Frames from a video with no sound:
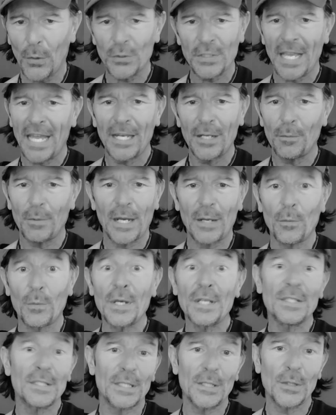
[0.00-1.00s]
goes
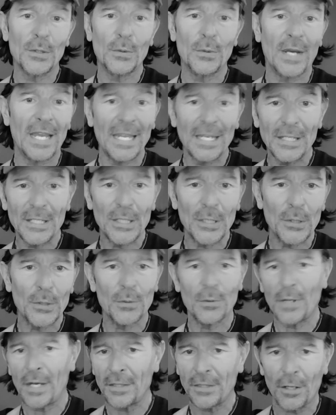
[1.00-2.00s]
anyway with you, in
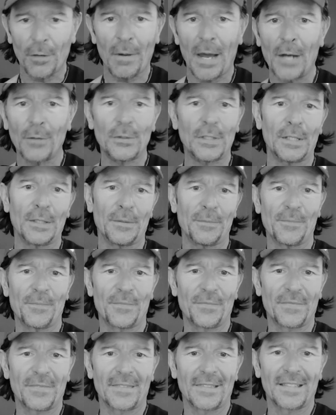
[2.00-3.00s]
you, and
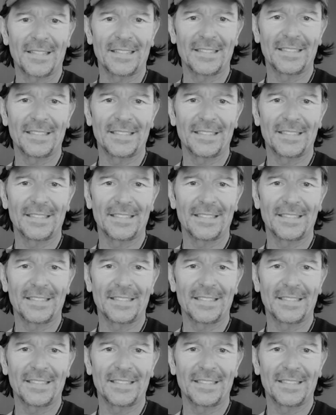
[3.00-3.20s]
around you.